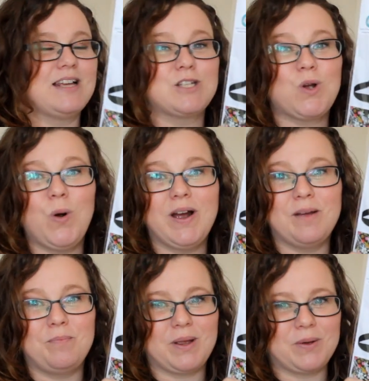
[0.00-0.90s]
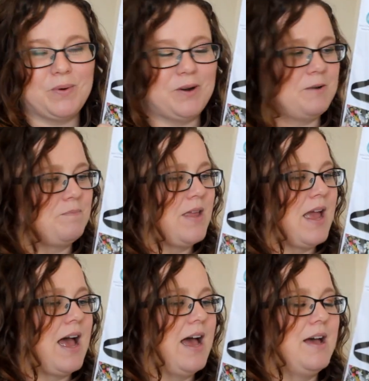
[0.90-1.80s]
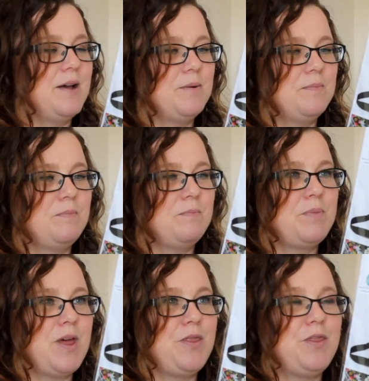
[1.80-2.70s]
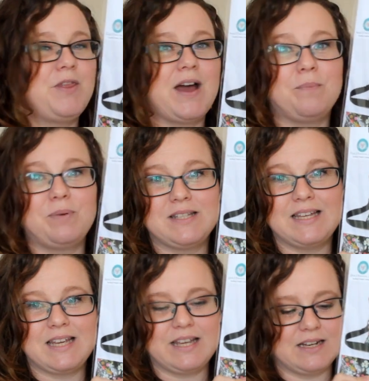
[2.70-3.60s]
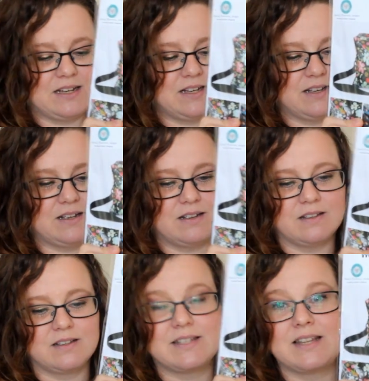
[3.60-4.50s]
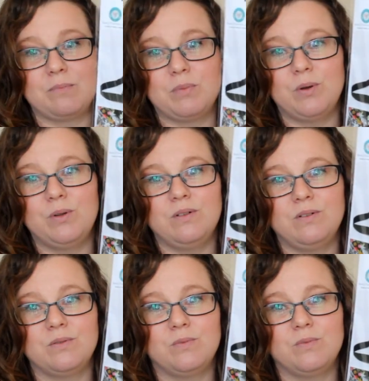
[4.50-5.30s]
It's quite a big one, but that particular sample